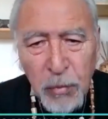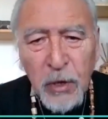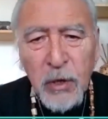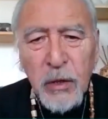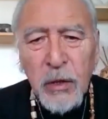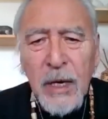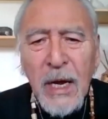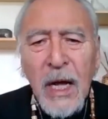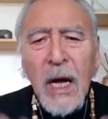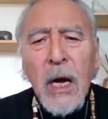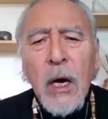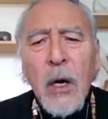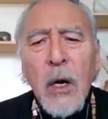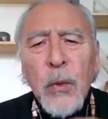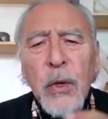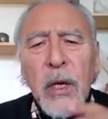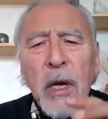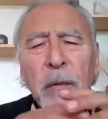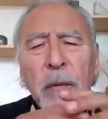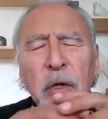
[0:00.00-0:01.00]
But now
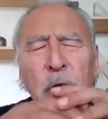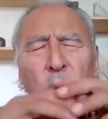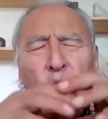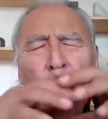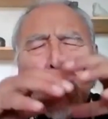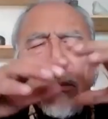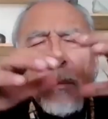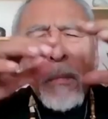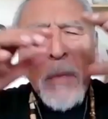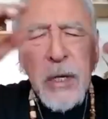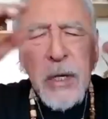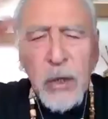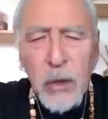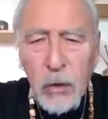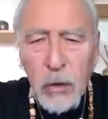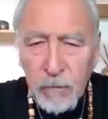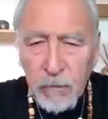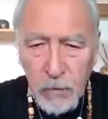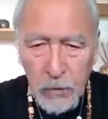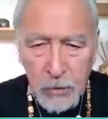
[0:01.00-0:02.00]
we have so many
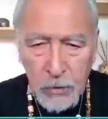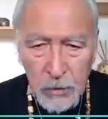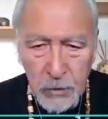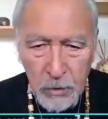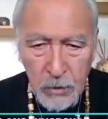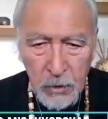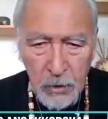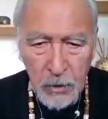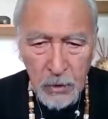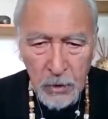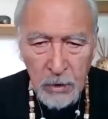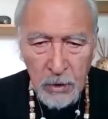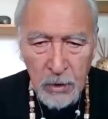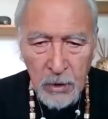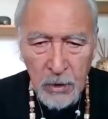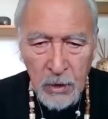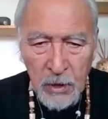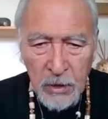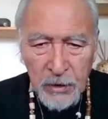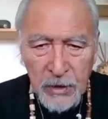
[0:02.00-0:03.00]
of us
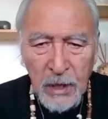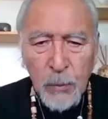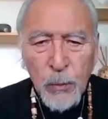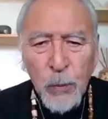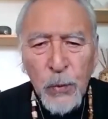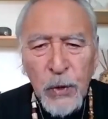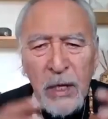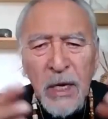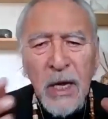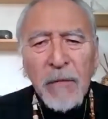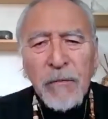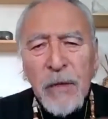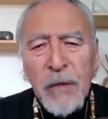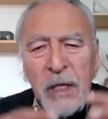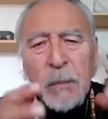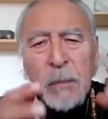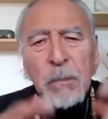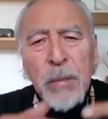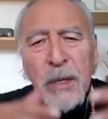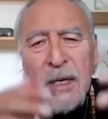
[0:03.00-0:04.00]
that we have
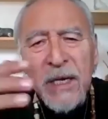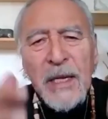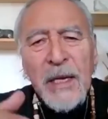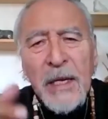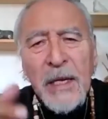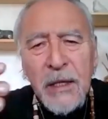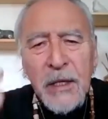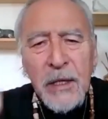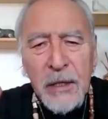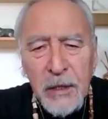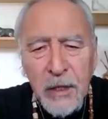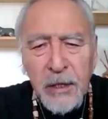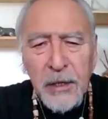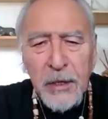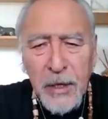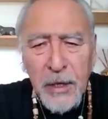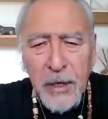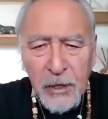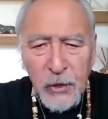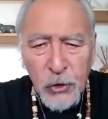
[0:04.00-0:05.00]
depleted the
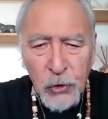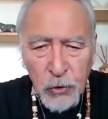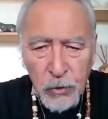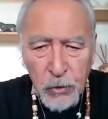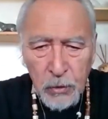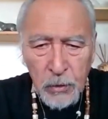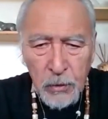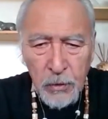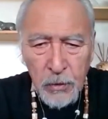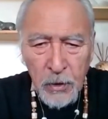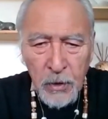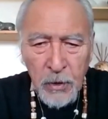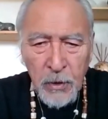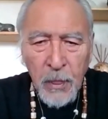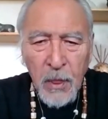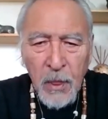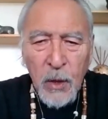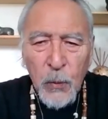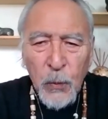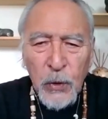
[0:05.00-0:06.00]
nature
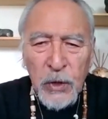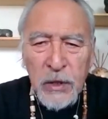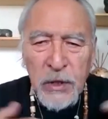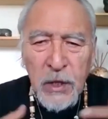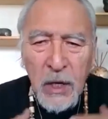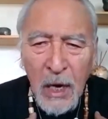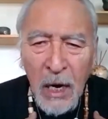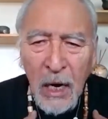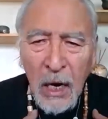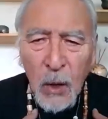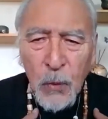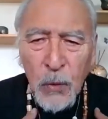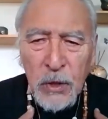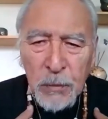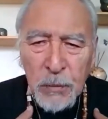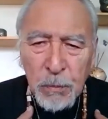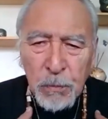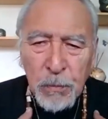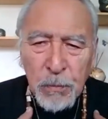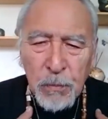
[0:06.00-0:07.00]
which our